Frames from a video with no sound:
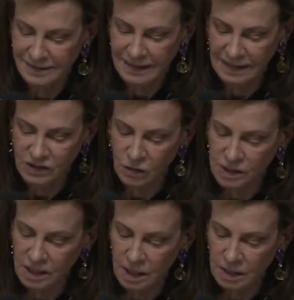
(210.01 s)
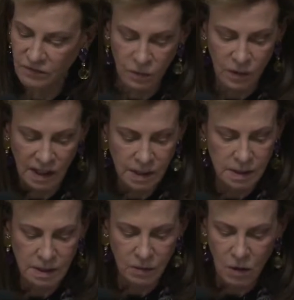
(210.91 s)
The Association for
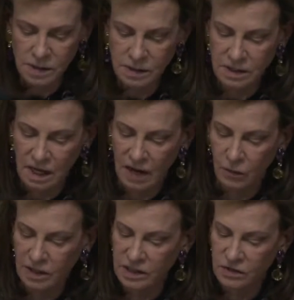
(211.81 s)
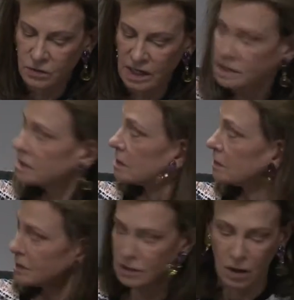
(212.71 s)
Relations Across the Taiwan Straits,
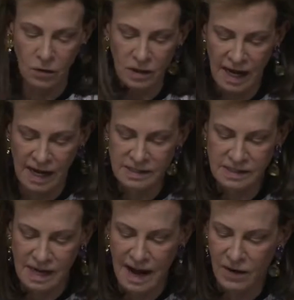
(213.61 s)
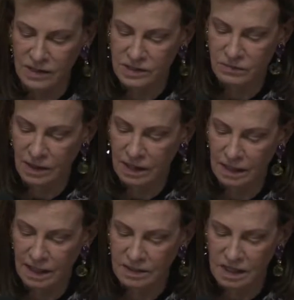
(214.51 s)
good, good. Known as ARATS, right?
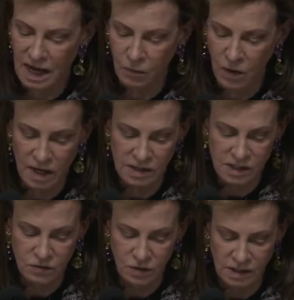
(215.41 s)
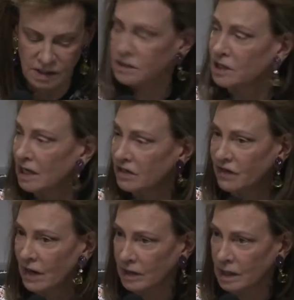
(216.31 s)
And Taiwan Straits Exchange
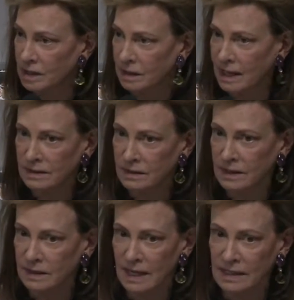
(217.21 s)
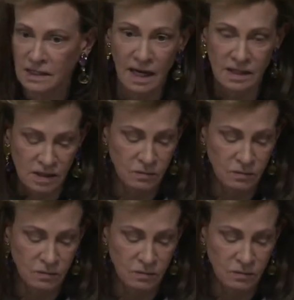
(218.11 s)
Foundation. That, that's as good.